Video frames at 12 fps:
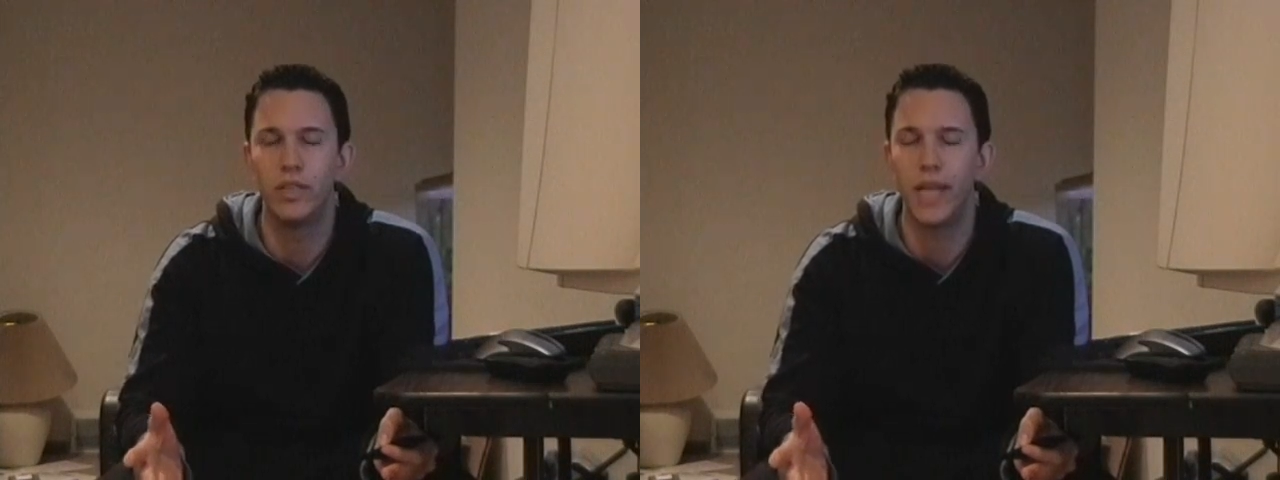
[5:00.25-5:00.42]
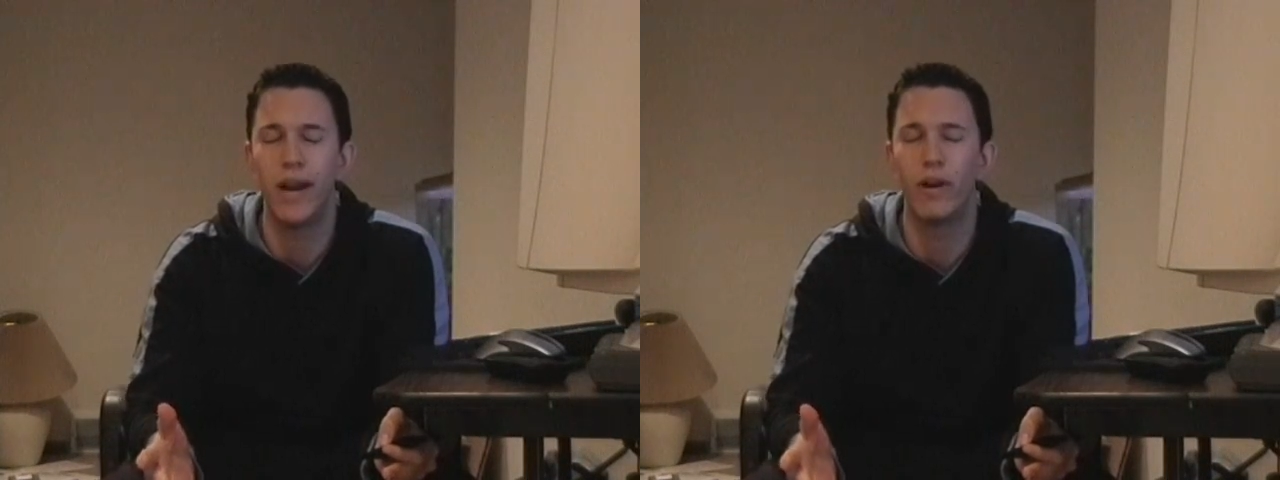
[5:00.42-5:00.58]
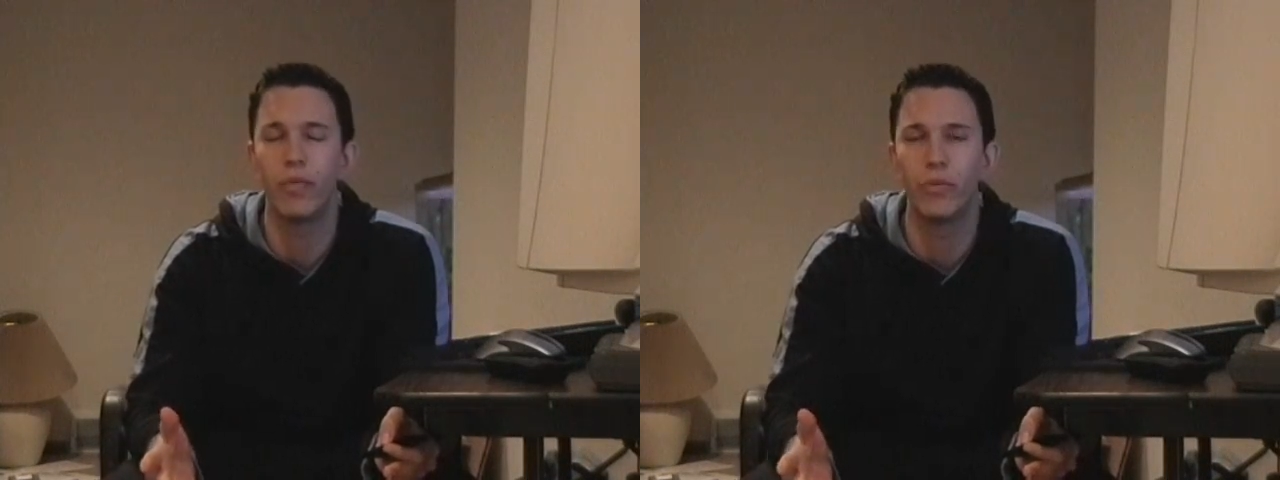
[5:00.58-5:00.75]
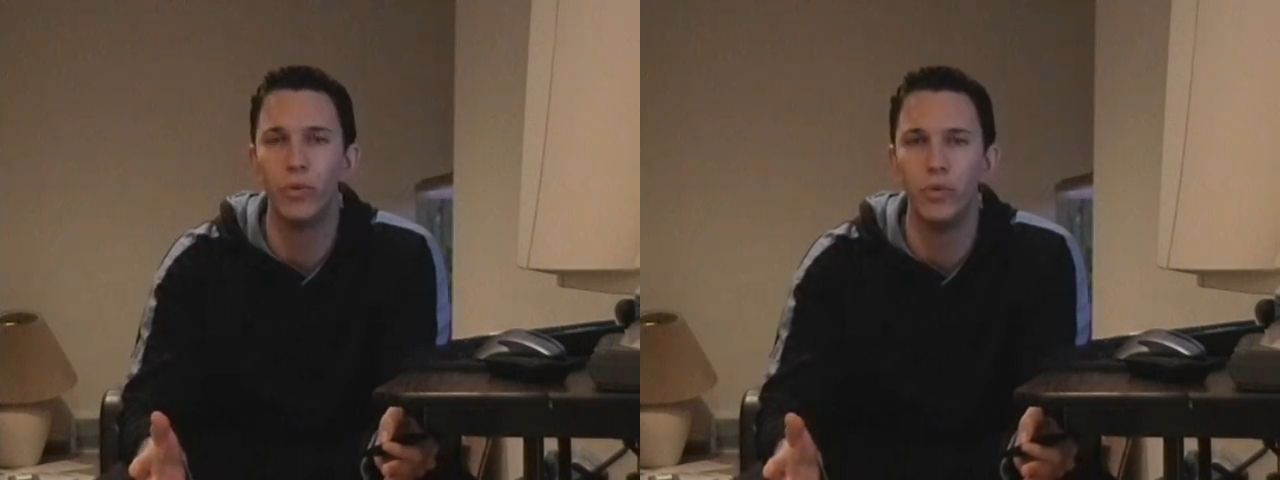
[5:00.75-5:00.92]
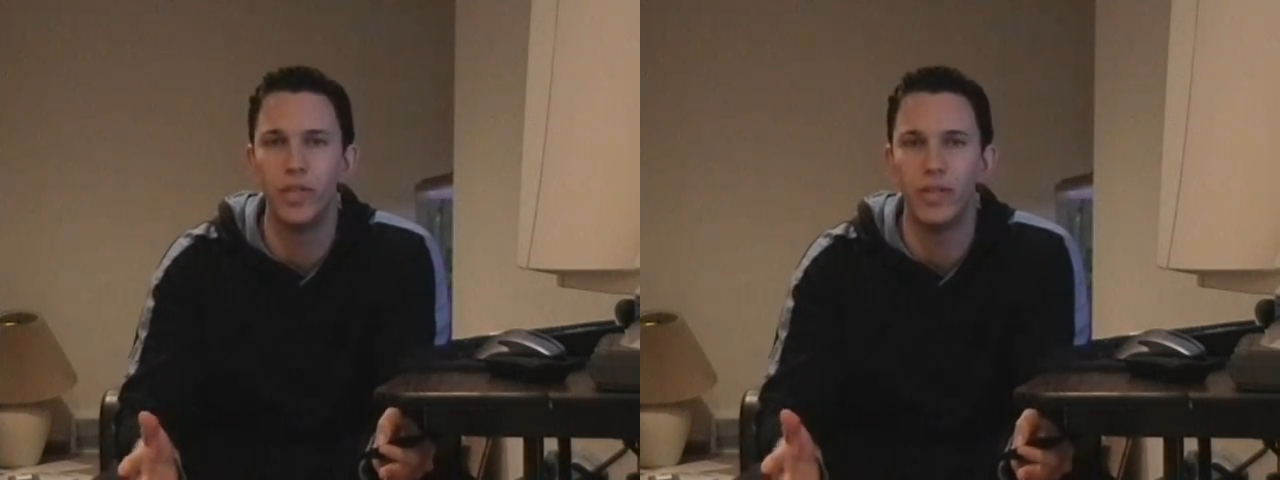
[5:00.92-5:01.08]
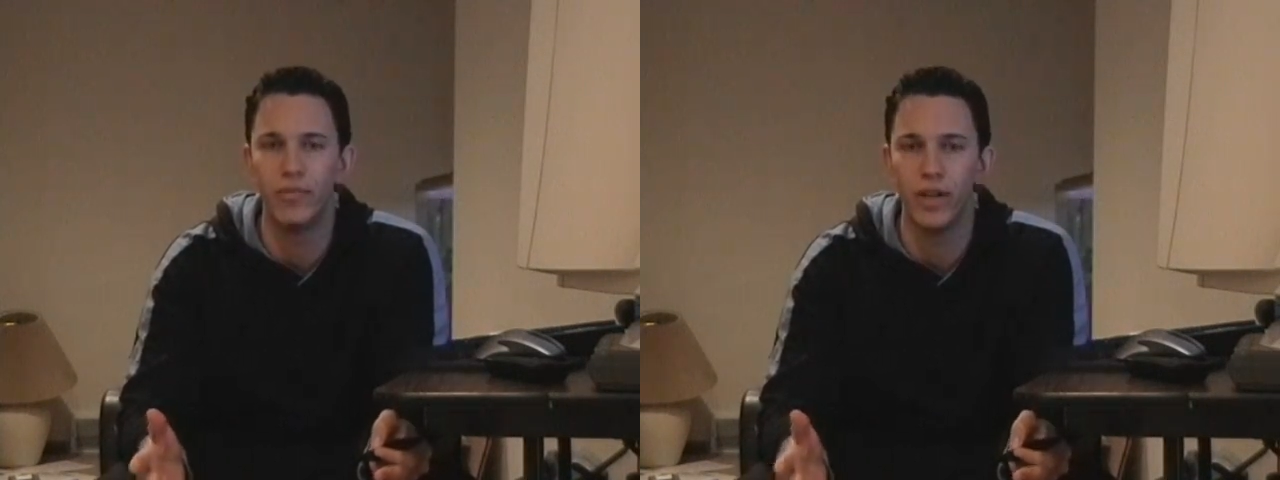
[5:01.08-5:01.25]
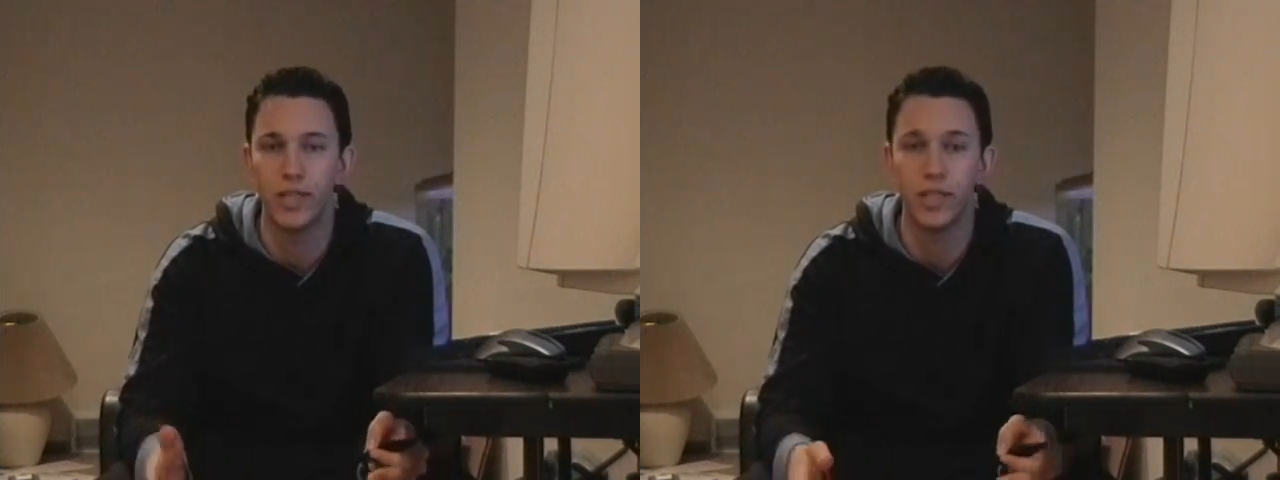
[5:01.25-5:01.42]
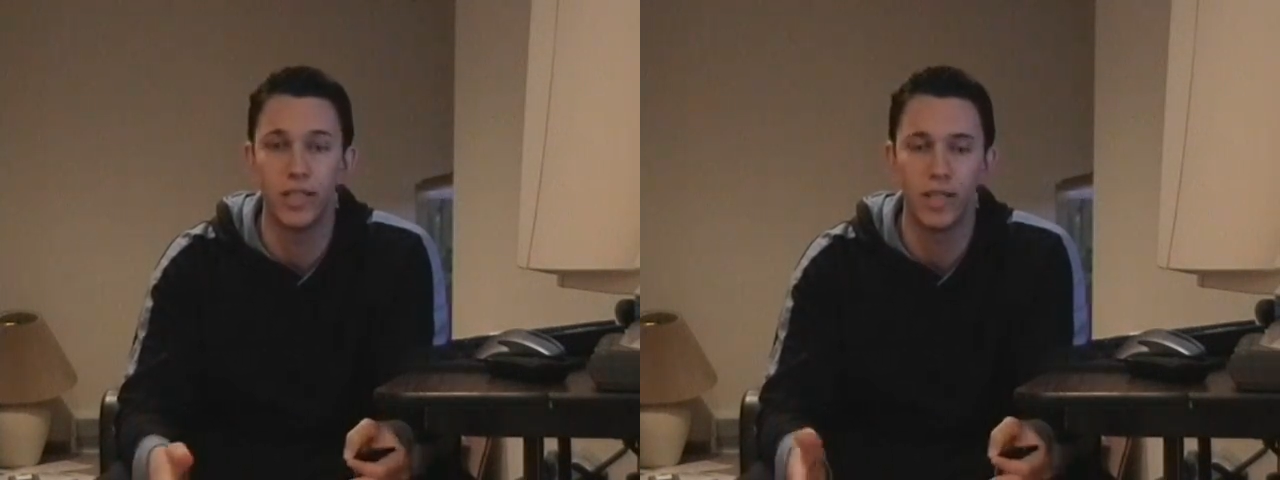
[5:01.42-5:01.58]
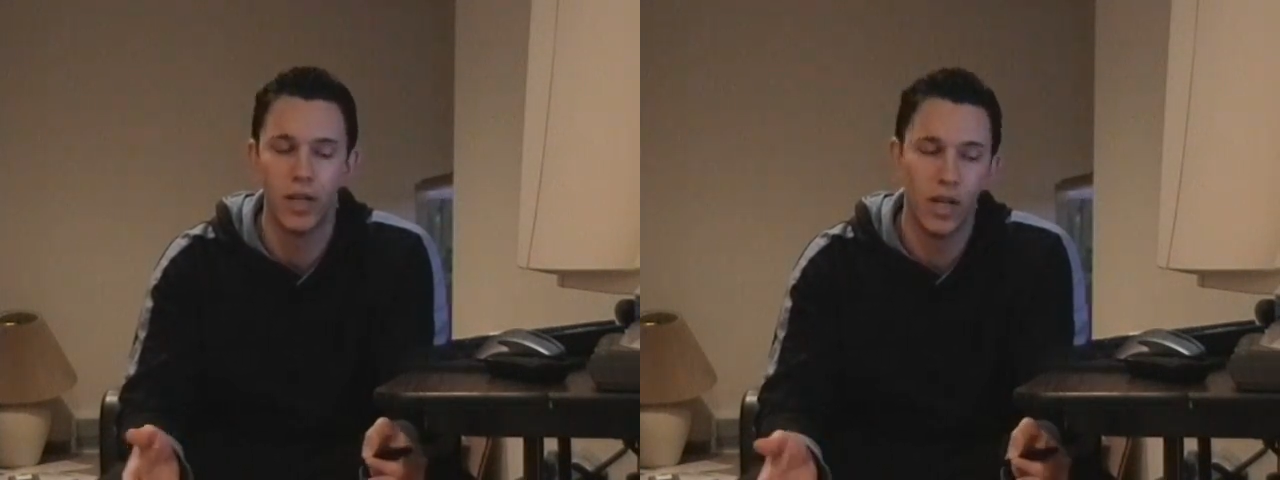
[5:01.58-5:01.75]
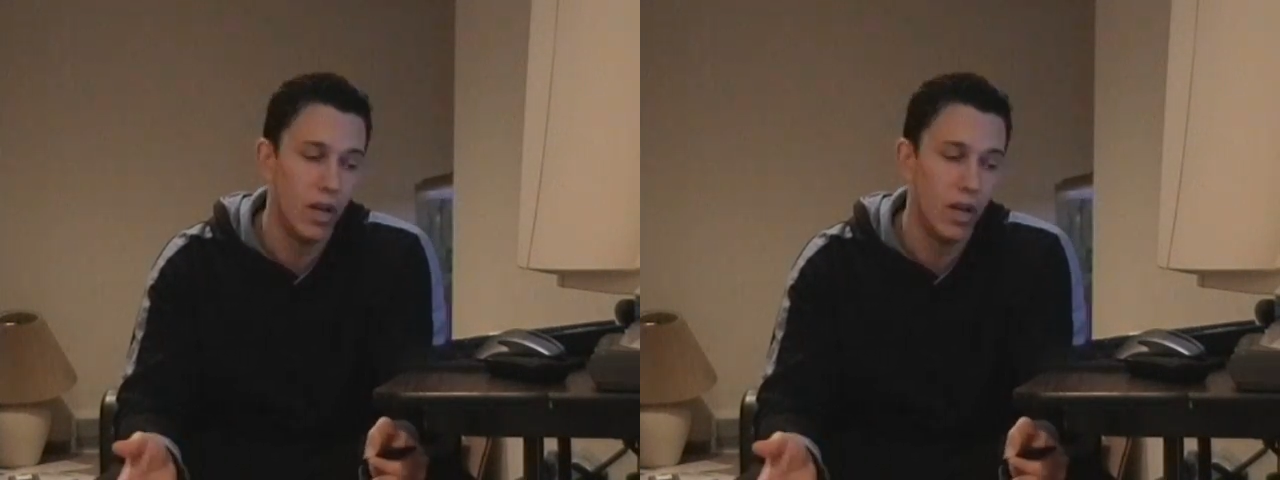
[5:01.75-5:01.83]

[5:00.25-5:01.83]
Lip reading: tear through defenses.